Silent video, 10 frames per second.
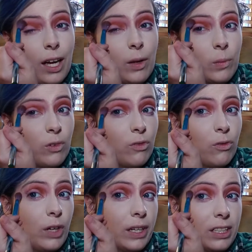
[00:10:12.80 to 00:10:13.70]
am
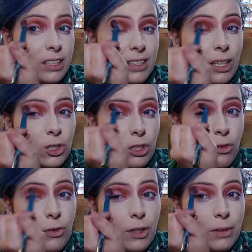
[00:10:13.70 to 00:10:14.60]
very nostalgic
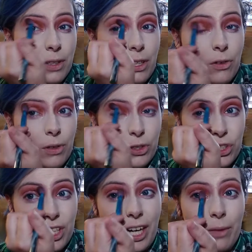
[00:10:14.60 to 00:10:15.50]
for,
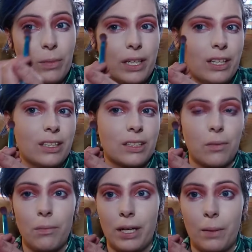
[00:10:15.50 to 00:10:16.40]
grunge time because
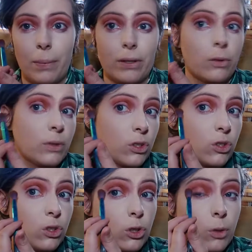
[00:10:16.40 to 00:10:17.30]
my brother is
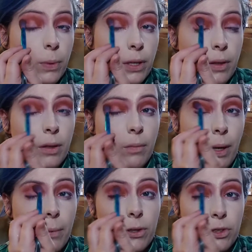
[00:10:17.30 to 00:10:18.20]
super
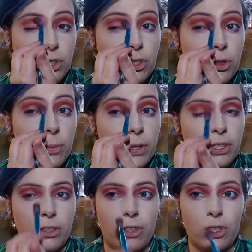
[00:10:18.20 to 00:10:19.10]

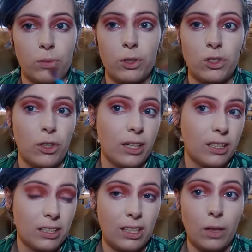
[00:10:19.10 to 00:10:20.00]
into grunge music, or at
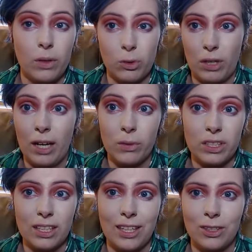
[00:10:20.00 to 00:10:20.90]
least he was when I was
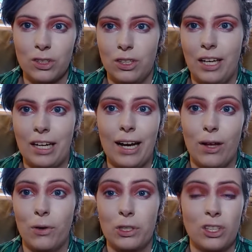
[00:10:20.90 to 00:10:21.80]
a kid, and I
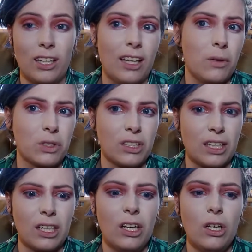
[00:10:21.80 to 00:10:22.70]
always thought that it was
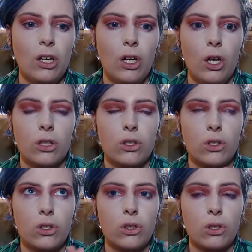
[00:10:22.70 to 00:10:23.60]
like
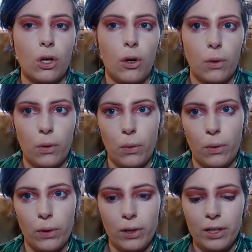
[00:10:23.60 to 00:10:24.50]
so
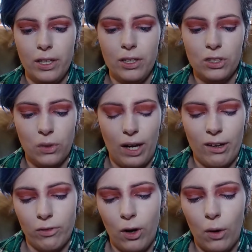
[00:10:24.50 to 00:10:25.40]
cool. So
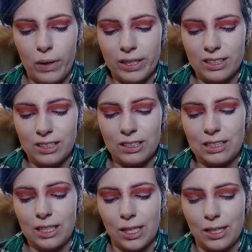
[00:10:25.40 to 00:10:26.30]
I've always
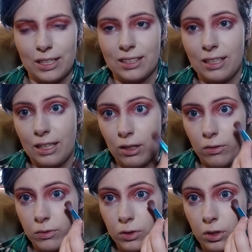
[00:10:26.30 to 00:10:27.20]
dug the aesthetic
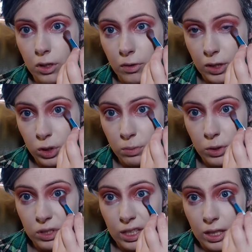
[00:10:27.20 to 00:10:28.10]
of grunge
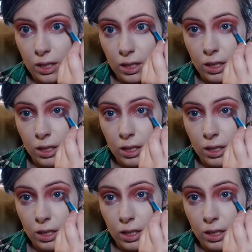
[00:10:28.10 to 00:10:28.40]
music.